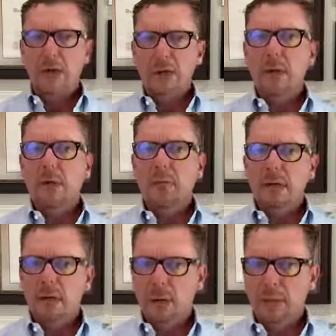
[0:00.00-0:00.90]
you could
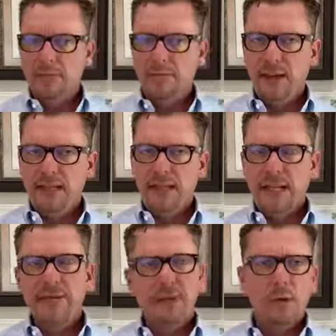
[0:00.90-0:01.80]
become infected,
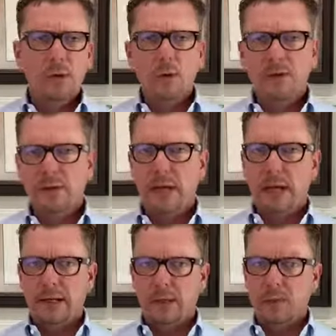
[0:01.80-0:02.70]
even though you feel
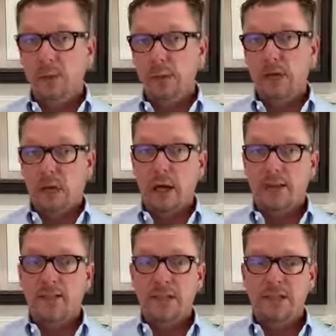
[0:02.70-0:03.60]
like you're doing a lot
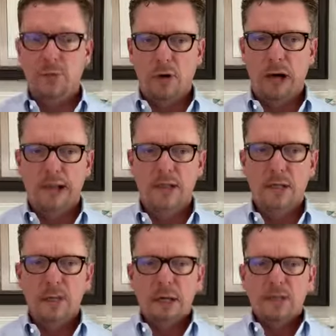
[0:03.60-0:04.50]
of things right.
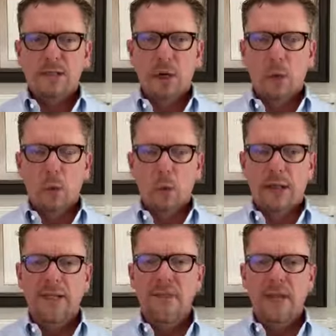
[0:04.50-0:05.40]
So
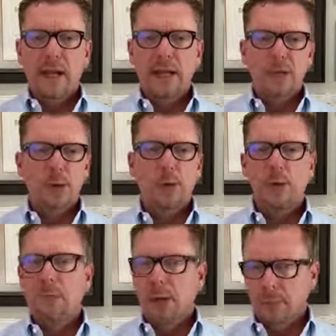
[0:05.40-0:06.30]
let's say you're in
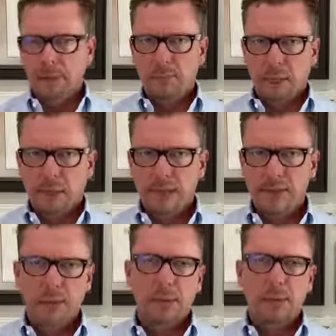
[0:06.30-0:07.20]
a public place.
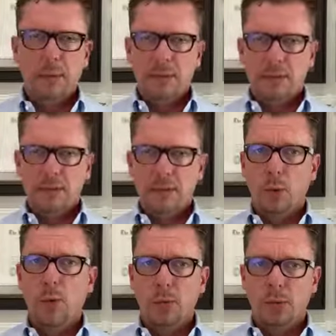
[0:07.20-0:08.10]
You maybe went to the
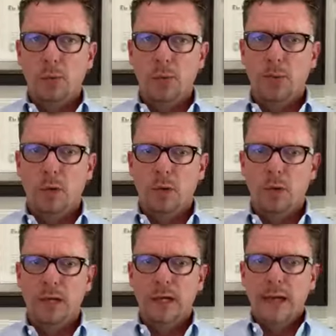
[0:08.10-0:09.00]
store, or you went to work,